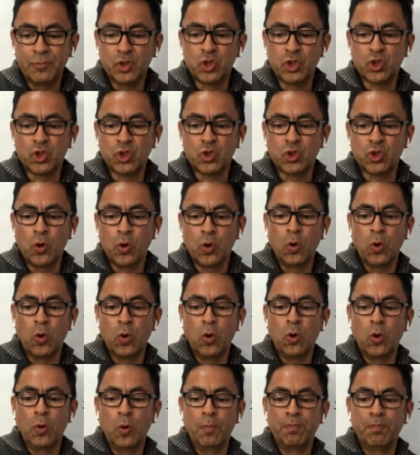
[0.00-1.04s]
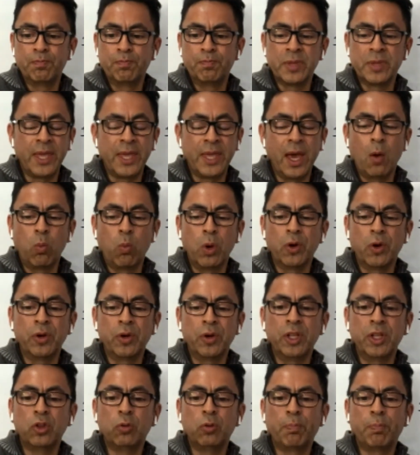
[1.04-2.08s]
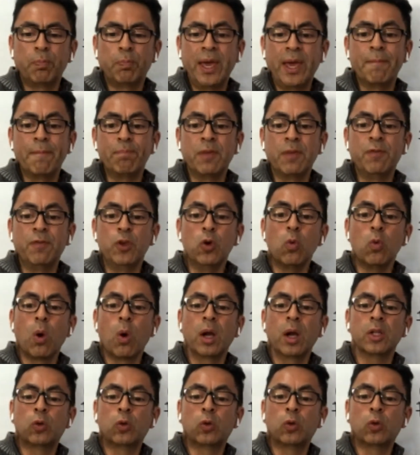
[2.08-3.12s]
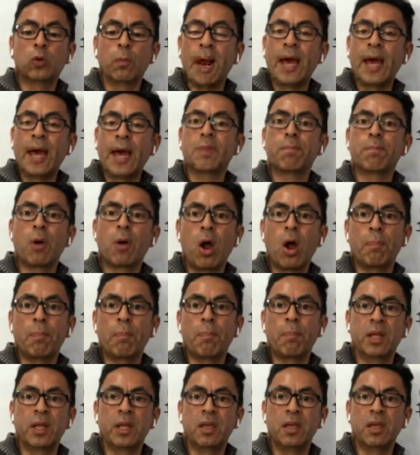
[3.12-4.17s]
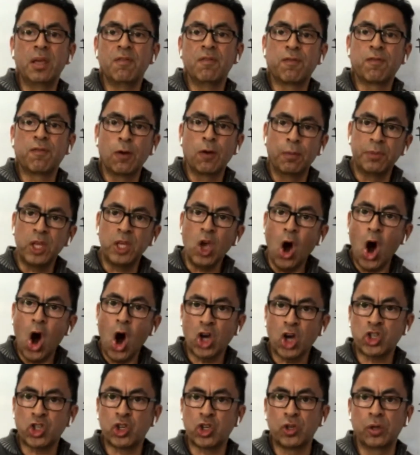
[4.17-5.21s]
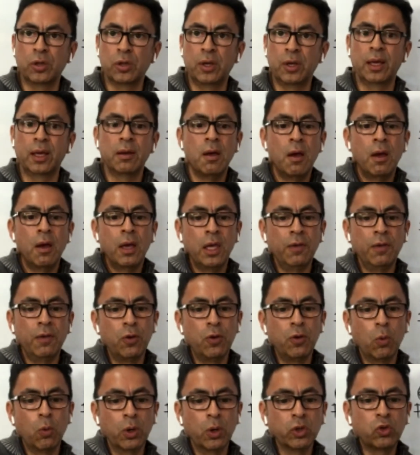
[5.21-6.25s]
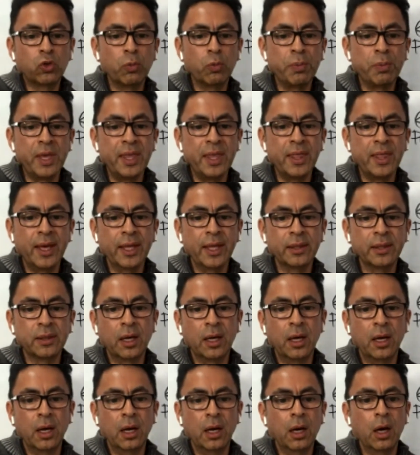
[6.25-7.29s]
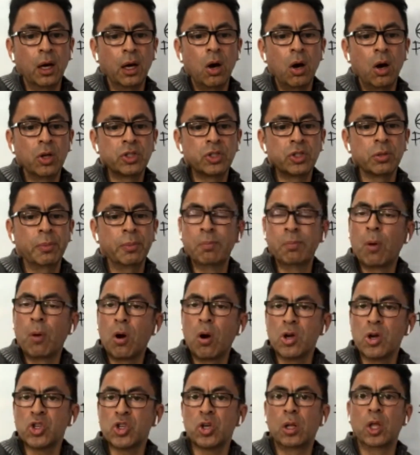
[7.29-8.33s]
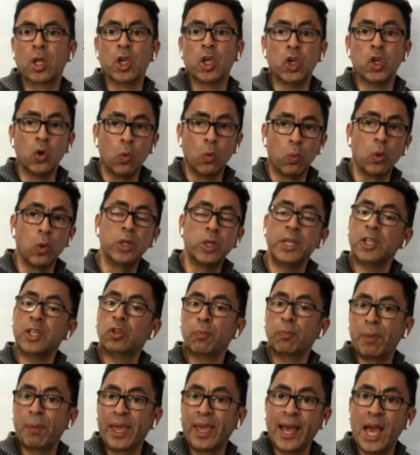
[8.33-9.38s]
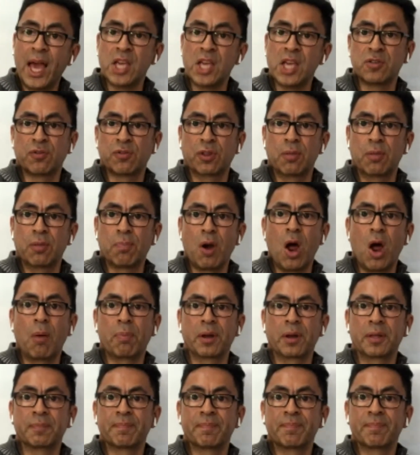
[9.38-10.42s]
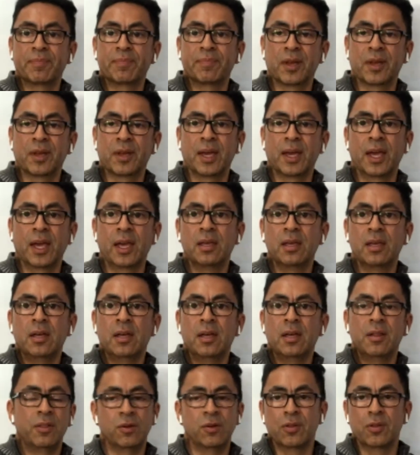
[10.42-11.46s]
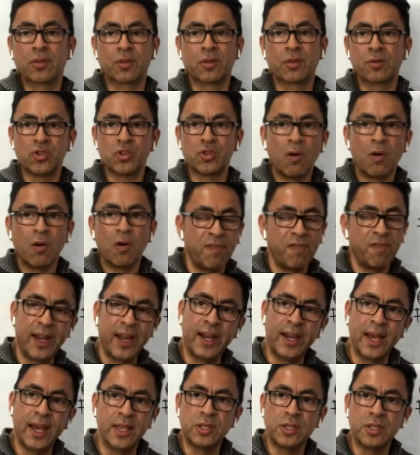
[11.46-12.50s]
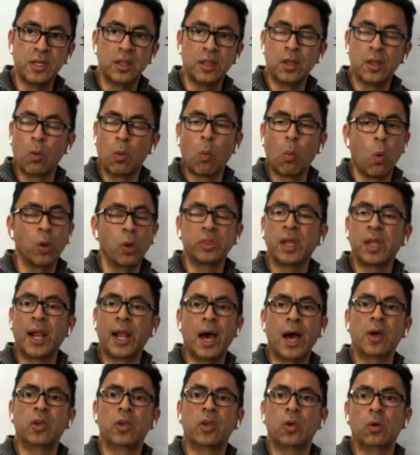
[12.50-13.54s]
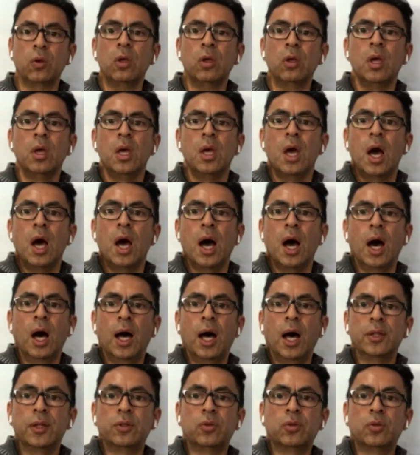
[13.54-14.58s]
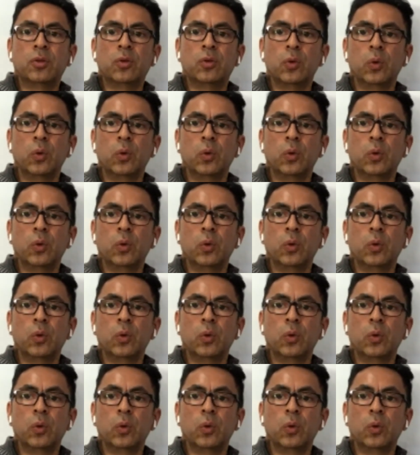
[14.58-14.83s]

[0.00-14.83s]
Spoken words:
So yeah, we don't need to pay. If you were to buy the property from the auction, like if you were to be that Hudson and Marshall, you would need to pay cash for the property, okay? There's no financing. They won't allow you to